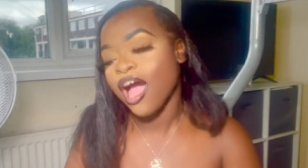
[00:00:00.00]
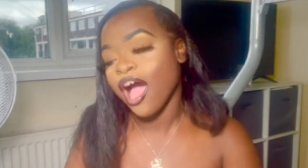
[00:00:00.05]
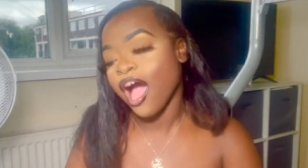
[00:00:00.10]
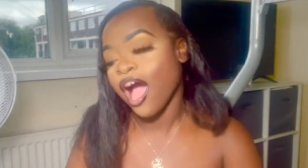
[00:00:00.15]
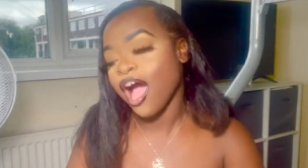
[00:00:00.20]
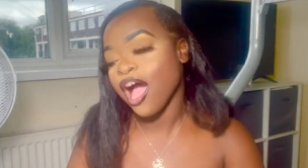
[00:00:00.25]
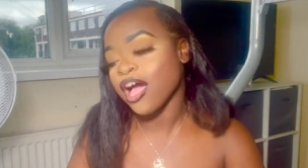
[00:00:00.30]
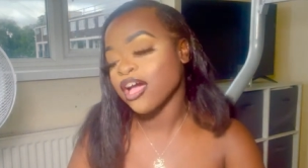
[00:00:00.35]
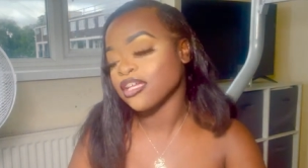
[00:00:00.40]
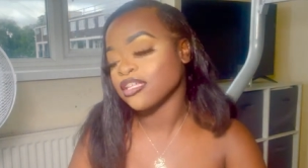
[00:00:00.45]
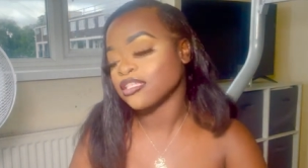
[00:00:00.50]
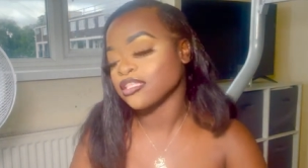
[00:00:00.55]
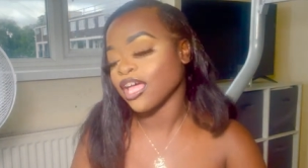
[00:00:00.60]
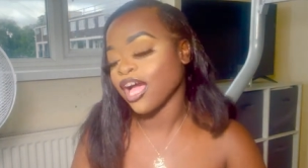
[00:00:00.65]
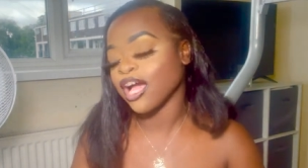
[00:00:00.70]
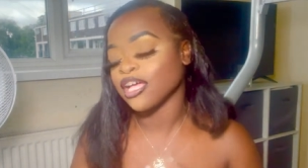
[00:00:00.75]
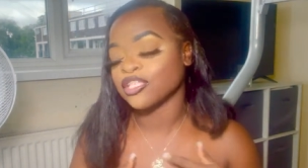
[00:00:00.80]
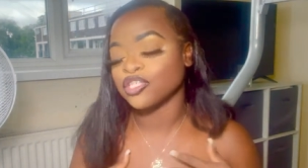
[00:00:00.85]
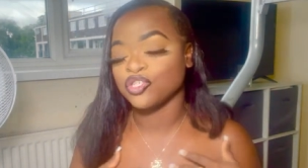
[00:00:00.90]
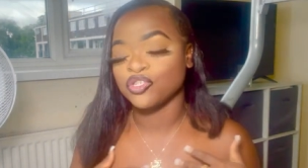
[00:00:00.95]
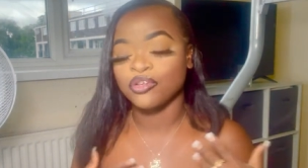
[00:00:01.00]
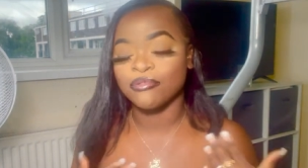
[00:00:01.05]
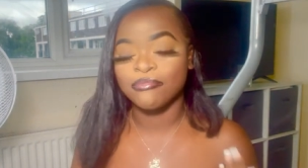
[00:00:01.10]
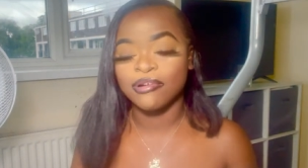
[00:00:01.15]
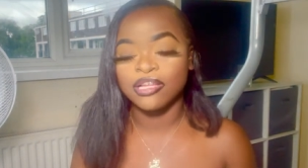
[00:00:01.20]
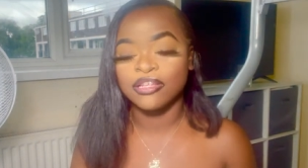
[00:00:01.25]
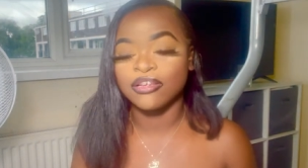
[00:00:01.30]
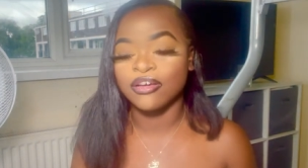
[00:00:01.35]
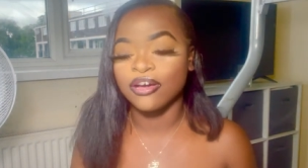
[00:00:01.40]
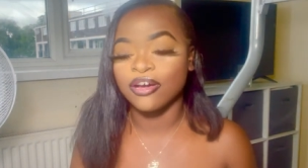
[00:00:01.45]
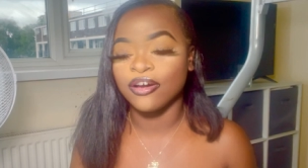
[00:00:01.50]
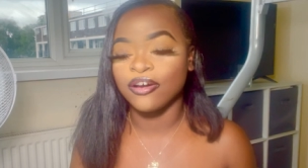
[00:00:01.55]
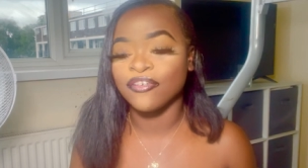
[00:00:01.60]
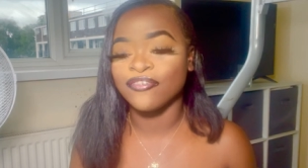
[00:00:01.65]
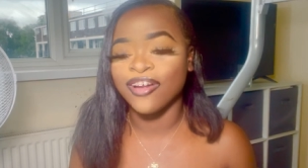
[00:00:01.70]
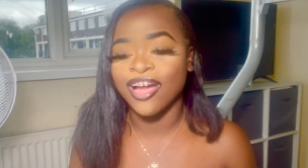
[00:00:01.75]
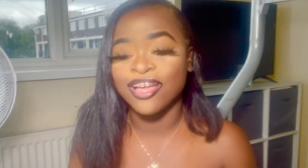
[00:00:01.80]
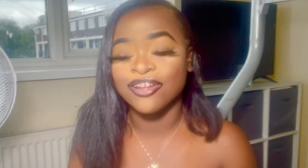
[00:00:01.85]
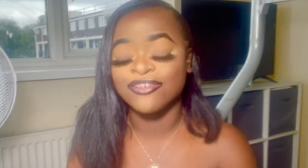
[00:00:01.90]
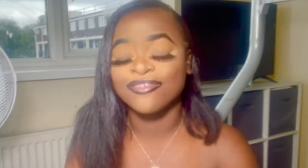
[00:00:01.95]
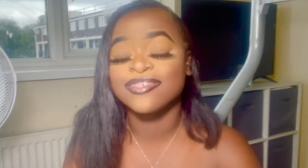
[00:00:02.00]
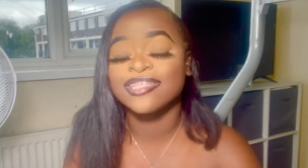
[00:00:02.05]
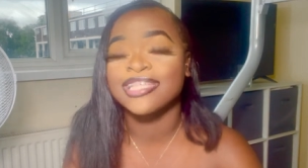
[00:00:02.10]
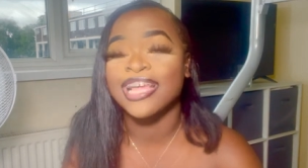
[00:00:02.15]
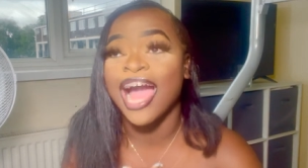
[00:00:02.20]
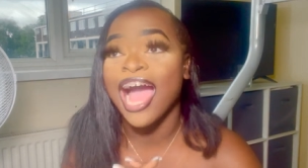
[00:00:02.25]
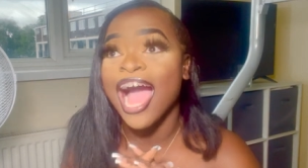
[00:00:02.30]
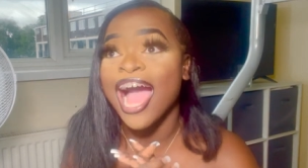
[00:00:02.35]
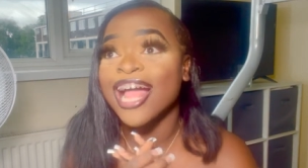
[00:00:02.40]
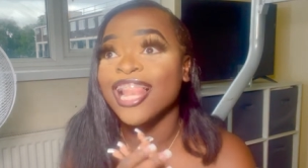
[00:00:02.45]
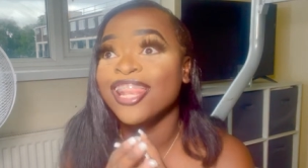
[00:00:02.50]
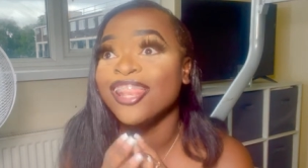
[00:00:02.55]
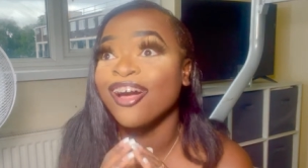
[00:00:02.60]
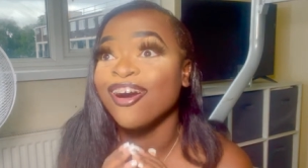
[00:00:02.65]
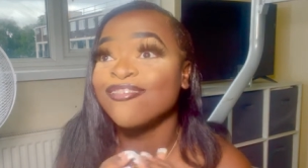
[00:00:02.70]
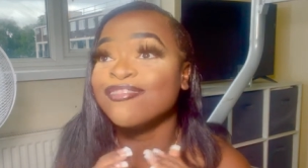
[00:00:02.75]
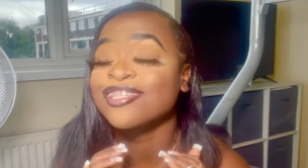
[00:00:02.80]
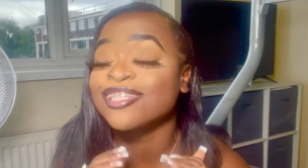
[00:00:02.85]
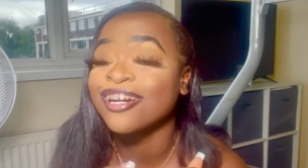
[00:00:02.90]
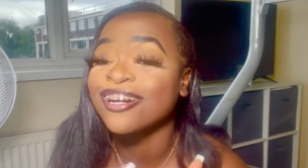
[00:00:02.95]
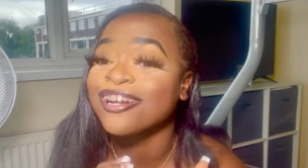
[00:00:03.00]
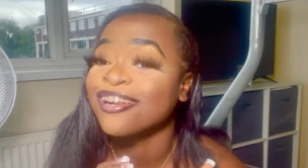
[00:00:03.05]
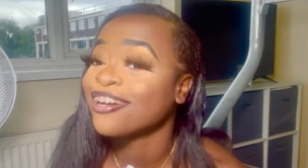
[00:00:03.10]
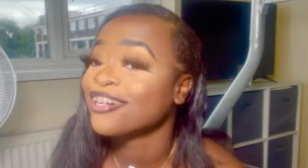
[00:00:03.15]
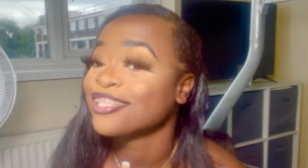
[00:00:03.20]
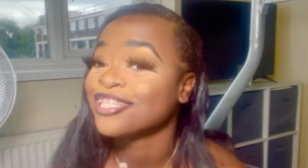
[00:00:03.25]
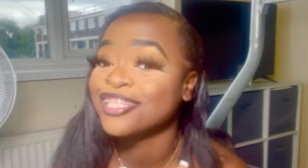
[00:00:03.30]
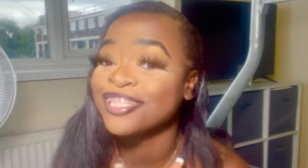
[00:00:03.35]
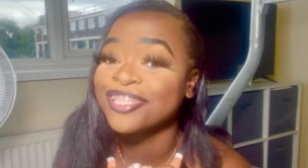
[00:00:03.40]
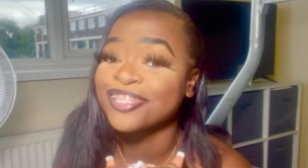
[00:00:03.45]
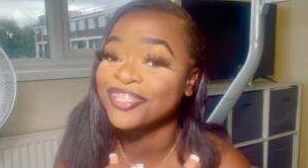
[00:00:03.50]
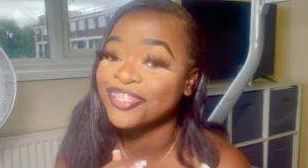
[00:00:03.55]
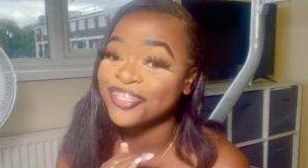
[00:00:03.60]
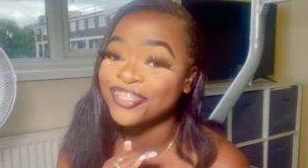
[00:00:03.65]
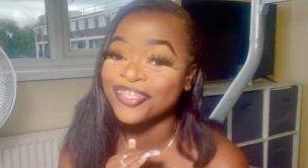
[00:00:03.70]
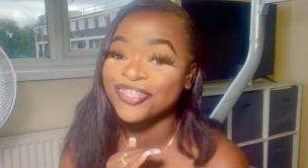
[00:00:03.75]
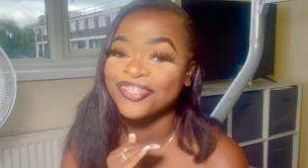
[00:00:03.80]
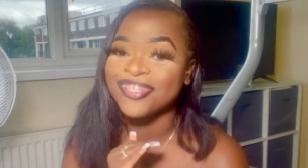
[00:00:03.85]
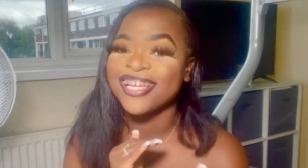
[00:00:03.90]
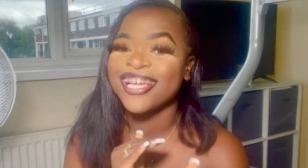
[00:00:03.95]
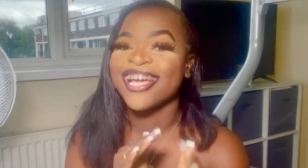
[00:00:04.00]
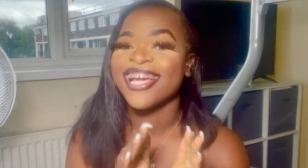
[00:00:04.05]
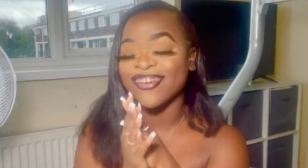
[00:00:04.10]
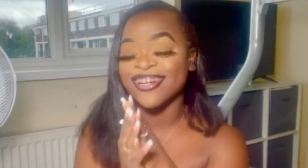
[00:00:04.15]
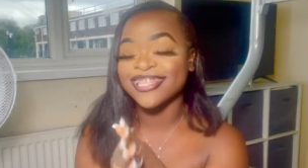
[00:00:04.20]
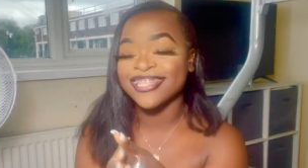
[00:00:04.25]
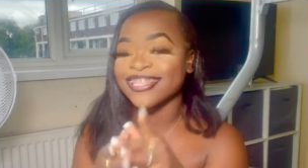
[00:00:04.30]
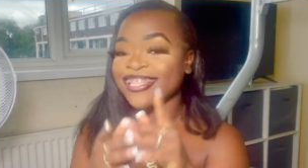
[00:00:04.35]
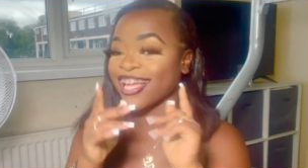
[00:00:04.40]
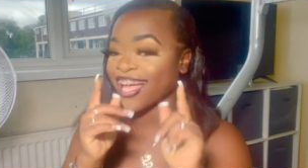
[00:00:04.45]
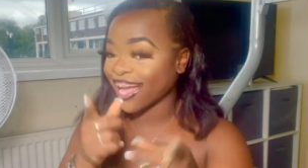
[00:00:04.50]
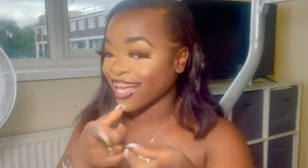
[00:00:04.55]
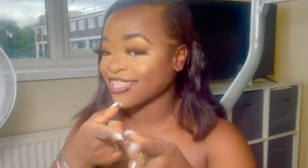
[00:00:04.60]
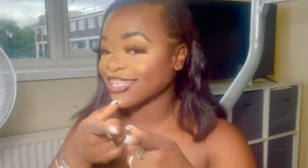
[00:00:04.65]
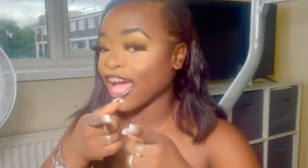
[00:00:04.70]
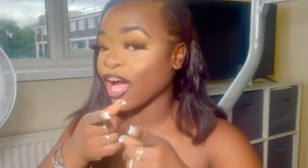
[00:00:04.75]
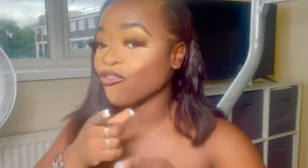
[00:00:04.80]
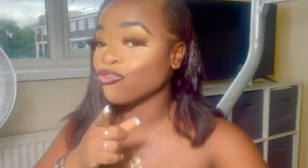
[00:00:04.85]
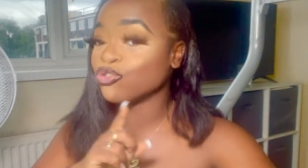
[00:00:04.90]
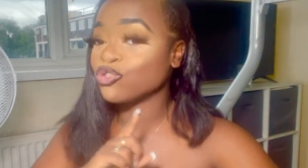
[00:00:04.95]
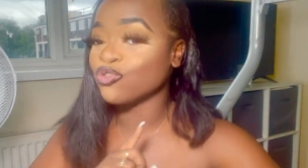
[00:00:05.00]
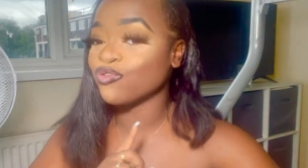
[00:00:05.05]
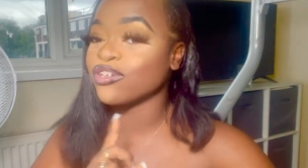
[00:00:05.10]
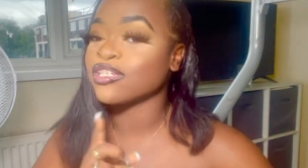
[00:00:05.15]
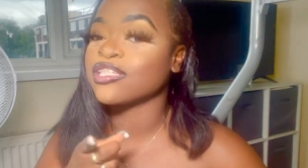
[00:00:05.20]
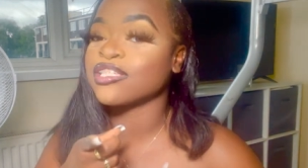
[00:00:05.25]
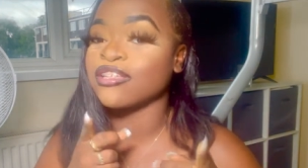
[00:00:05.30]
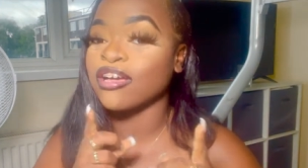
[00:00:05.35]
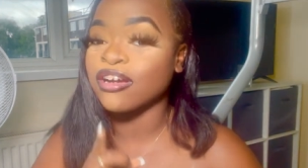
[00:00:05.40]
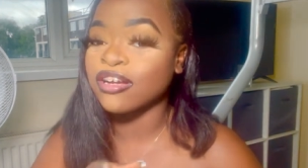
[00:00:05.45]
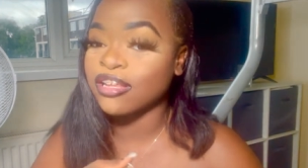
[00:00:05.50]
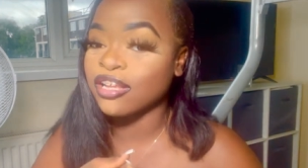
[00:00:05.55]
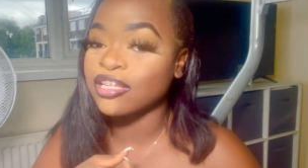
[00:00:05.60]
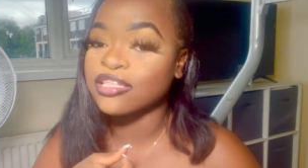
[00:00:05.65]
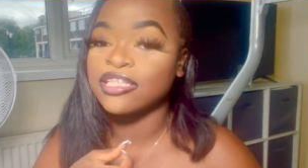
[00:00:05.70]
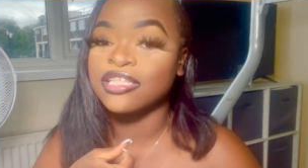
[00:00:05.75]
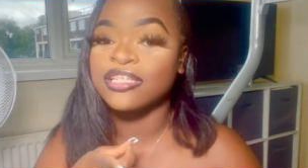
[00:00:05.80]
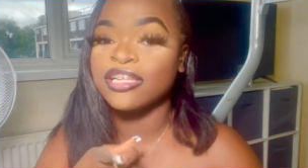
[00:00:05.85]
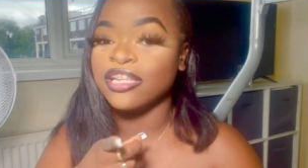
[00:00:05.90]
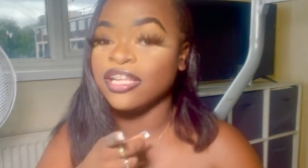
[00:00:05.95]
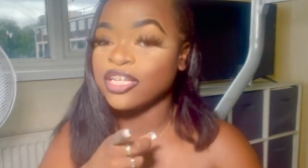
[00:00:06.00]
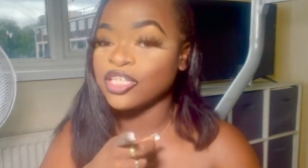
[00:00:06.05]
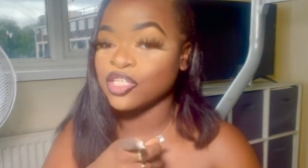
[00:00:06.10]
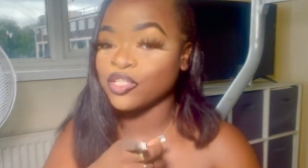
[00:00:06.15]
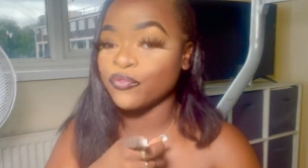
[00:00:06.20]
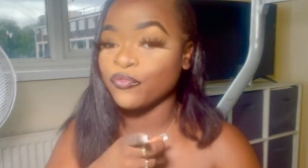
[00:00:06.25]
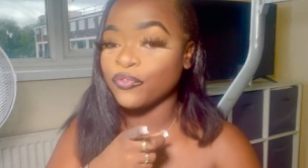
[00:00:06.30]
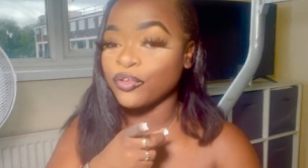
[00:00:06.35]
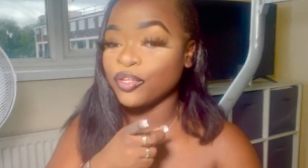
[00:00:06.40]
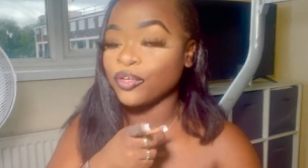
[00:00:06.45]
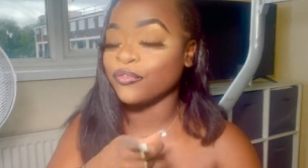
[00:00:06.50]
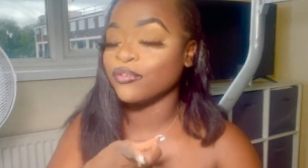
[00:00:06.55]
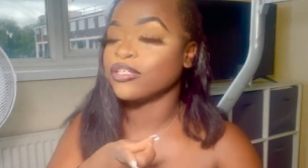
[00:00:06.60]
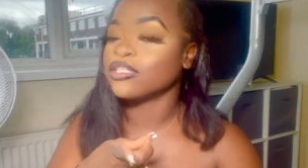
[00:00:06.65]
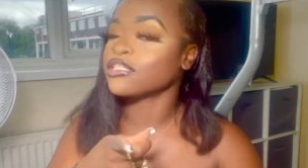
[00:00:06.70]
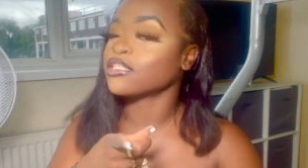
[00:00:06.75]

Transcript: and I had to show my love and obviously I love sunglasses too guys I will do a sunglasses collection video one